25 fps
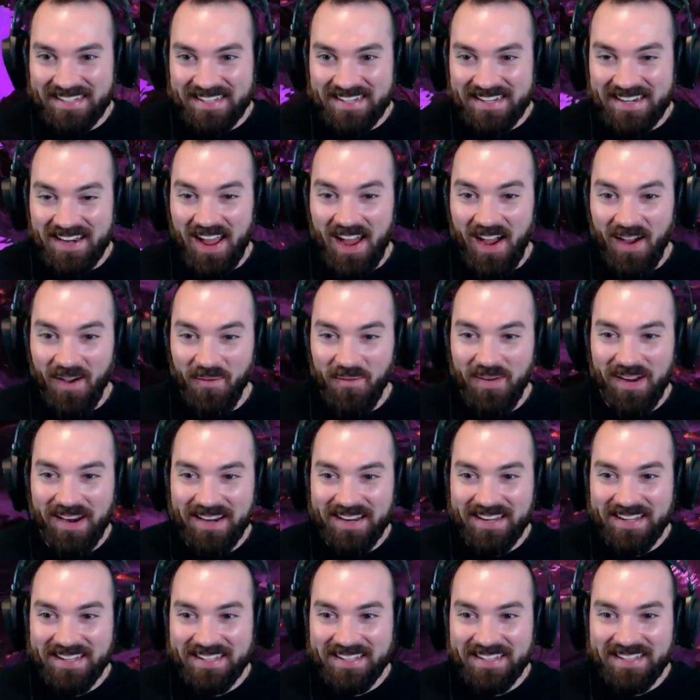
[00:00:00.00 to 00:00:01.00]
No!
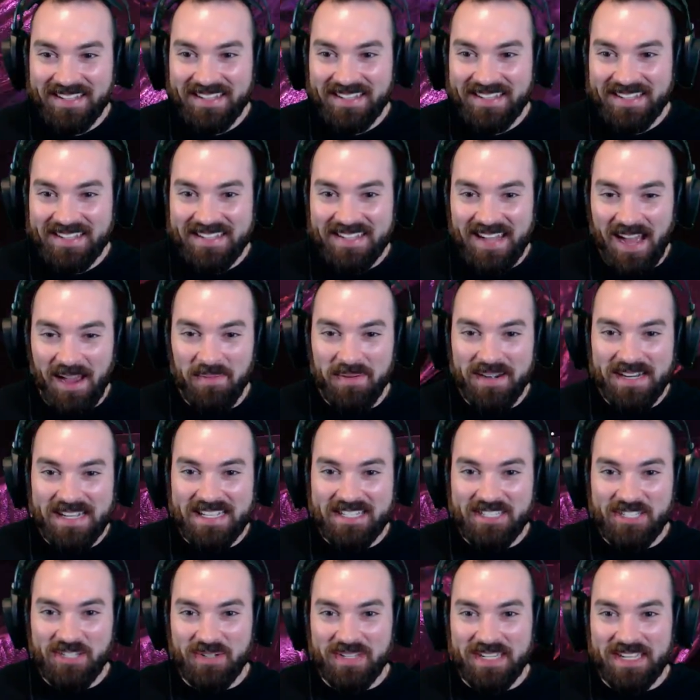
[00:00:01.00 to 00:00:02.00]
I'm gonna
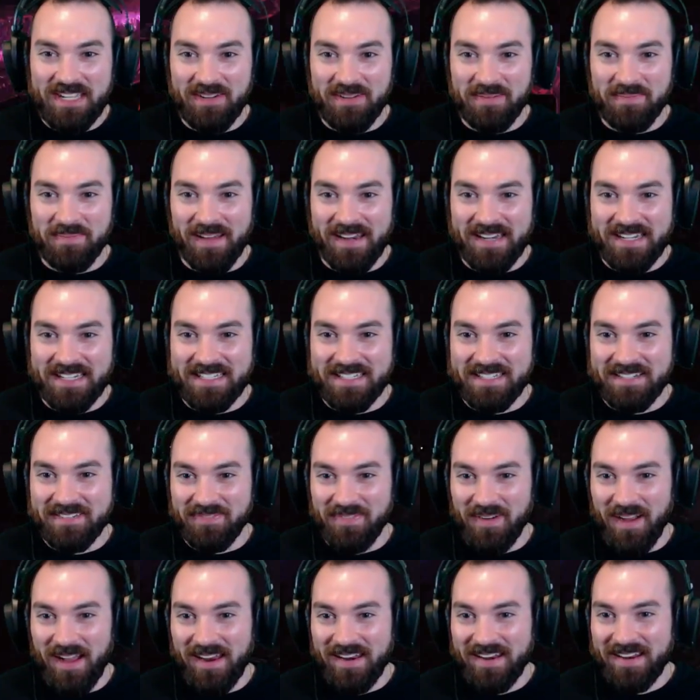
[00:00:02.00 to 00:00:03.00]
get you killed, buddy.
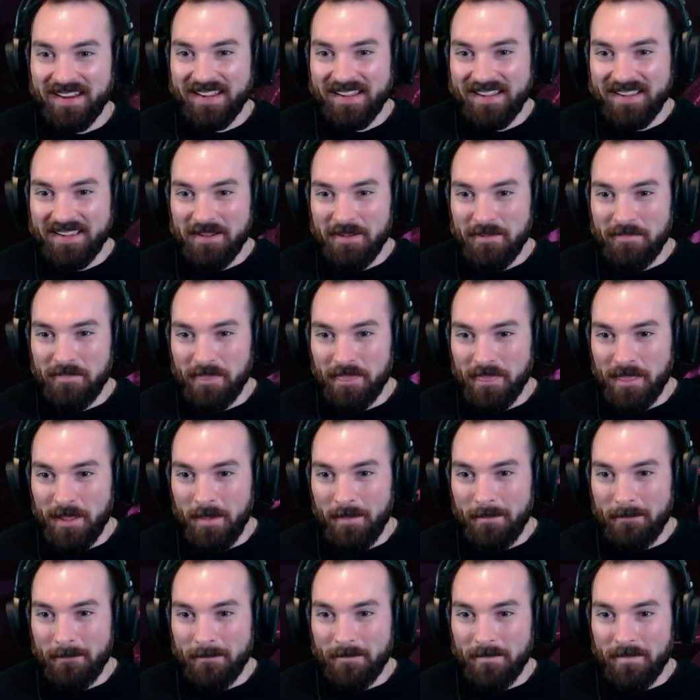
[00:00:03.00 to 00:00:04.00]
Run.
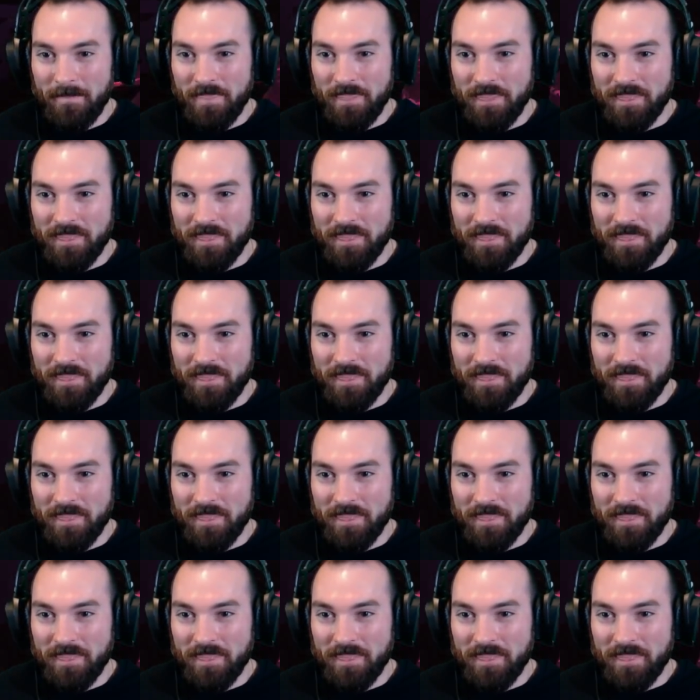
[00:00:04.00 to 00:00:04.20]
I'm running.